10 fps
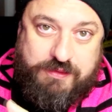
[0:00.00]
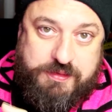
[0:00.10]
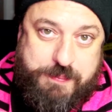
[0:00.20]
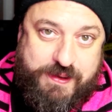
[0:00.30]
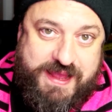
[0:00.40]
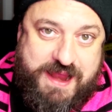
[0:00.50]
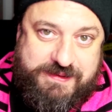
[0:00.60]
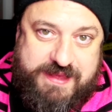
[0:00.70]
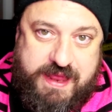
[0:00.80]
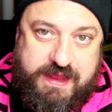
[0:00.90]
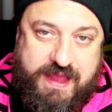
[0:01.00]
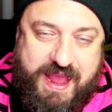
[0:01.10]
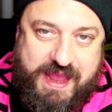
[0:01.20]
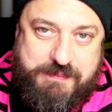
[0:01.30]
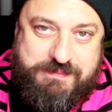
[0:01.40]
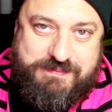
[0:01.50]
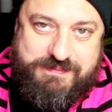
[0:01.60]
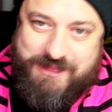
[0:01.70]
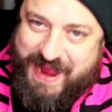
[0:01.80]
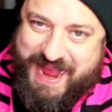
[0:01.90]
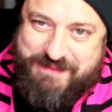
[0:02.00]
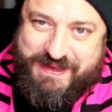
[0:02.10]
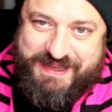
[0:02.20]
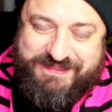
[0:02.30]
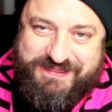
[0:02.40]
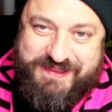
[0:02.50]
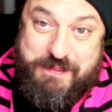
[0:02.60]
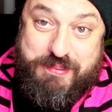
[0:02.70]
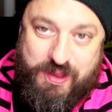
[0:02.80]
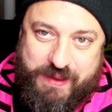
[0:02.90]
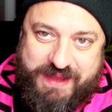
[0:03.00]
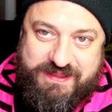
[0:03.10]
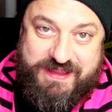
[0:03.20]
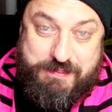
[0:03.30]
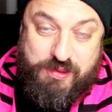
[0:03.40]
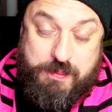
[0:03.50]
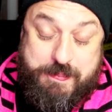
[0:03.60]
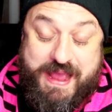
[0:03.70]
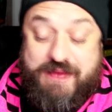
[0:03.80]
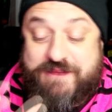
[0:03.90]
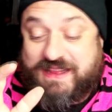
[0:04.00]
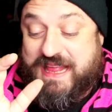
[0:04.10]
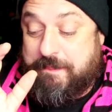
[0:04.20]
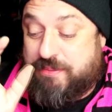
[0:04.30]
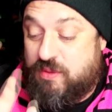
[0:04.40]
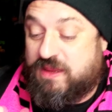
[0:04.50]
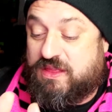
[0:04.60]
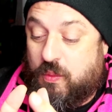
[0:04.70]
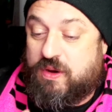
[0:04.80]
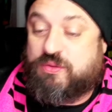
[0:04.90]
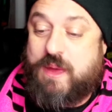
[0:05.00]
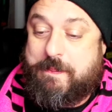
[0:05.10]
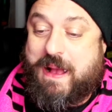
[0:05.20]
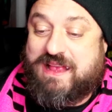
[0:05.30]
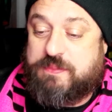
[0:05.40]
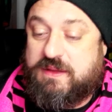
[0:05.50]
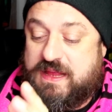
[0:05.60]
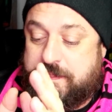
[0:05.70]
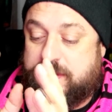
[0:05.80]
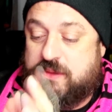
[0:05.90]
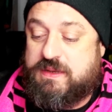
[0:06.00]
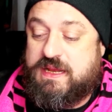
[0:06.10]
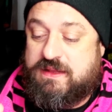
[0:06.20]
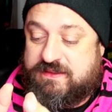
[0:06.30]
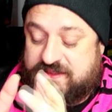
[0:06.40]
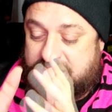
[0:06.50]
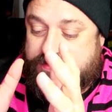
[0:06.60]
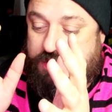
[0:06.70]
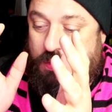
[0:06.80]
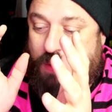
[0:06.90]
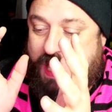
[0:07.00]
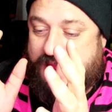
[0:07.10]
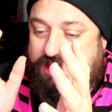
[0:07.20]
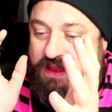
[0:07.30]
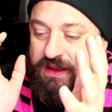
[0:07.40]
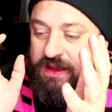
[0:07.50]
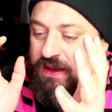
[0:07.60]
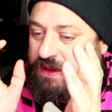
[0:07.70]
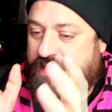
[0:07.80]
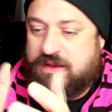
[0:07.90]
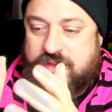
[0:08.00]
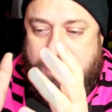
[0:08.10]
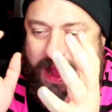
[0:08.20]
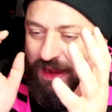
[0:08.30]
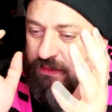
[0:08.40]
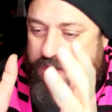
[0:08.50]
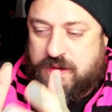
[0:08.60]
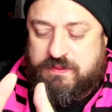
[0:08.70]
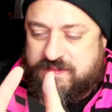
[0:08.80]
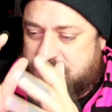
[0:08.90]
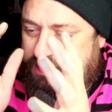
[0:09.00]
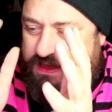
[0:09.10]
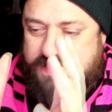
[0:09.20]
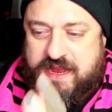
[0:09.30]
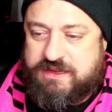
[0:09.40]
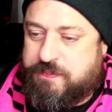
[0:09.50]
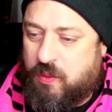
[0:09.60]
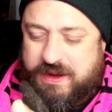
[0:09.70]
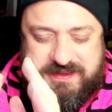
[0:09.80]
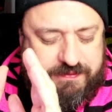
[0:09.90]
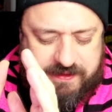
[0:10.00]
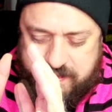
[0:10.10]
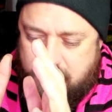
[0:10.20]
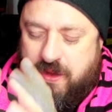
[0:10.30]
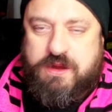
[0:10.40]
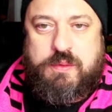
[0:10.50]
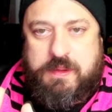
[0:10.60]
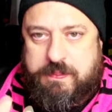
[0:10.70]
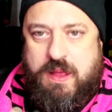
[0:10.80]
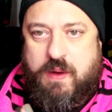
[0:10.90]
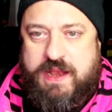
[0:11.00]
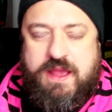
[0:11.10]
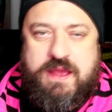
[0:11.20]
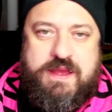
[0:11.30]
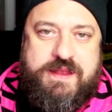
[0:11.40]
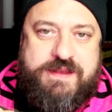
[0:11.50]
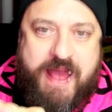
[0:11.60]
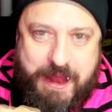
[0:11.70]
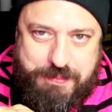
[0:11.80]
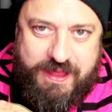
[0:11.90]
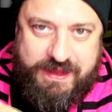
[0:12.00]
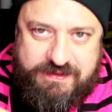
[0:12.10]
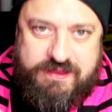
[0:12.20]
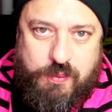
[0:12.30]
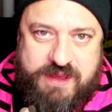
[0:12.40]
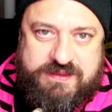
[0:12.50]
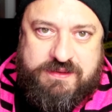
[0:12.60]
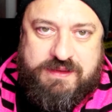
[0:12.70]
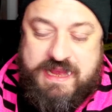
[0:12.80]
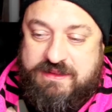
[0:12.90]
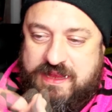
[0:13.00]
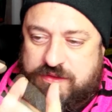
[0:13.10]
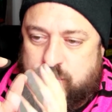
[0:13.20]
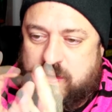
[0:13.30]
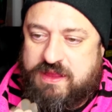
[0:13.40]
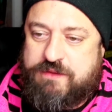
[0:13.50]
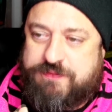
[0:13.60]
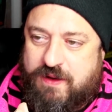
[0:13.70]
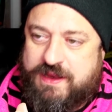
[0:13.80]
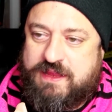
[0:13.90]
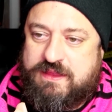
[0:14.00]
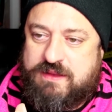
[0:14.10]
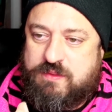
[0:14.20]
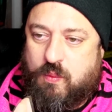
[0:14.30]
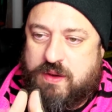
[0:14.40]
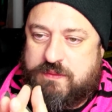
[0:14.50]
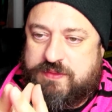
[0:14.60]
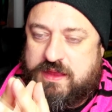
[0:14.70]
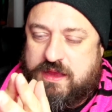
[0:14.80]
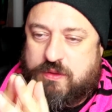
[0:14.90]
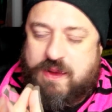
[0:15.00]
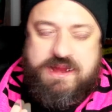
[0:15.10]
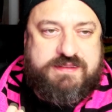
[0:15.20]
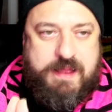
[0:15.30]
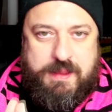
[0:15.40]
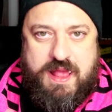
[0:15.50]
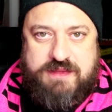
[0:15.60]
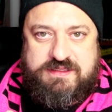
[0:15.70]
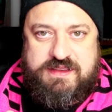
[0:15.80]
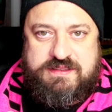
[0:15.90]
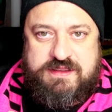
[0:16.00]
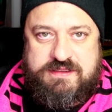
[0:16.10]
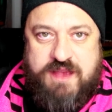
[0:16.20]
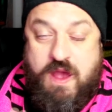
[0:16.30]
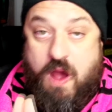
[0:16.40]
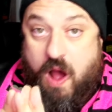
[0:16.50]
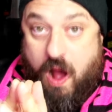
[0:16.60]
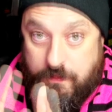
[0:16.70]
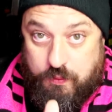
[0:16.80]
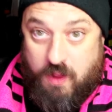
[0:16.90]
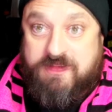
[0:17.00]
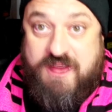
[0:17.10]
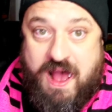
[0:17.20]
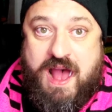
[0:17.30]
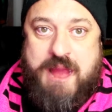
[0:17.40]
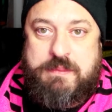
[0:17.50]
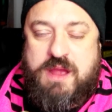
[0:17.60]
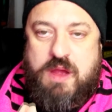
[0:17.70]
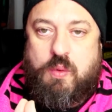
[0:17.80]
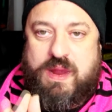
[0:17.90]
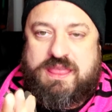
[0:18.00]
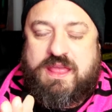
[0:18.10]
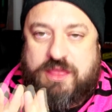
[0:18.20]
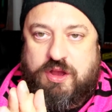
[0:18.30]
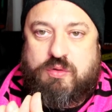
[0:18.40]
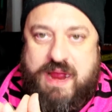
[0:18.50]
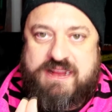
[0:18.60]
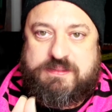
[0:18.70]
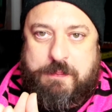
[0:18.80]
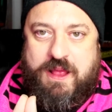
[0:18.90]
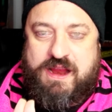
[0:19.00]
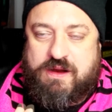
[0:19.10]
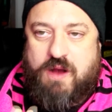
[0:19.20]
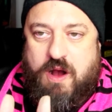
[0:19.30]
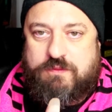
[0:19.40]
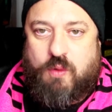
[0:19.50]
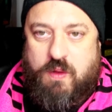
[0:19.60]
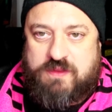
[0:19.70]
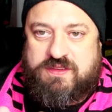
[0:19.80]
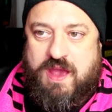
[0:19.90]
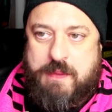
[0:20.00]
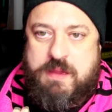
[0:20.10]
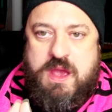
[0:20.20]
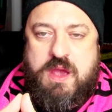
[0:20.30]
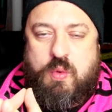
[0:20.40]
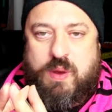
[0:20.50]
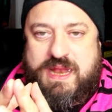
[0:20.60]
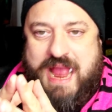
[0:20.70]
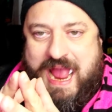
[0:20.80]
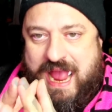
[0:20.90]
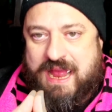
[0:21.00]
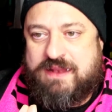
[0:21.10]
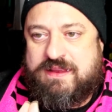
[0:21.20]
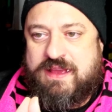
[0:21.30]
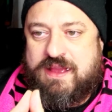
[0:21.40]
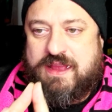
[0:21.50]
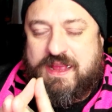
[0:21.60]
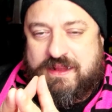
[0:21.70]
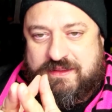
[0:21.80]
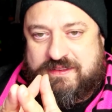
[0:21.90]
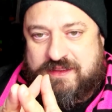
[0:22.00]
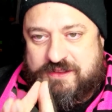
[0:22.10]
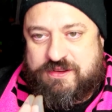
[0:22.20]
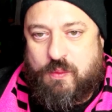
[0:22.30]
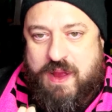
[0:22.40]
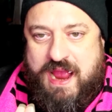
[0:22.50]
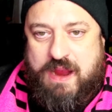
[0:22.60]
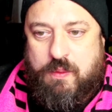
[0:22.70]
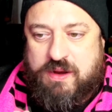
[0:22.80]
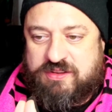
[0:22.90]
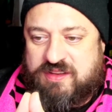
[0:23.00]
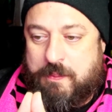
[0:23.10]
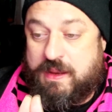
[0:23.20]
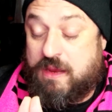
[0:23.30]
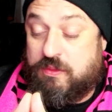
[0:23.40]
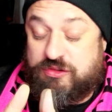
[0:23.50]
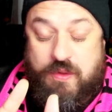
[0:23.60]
a pretty entertaining game, Miami blew it. They blew it big. In fact, they blew it the worst way possible. They blew it in such a way that, I don't know, teenage boys, even younger, would blow it. Not playing to the whistle. It's really funny that one of the greatest MLS seasons of all time with the greatest player of all time would end in such a way where somebody was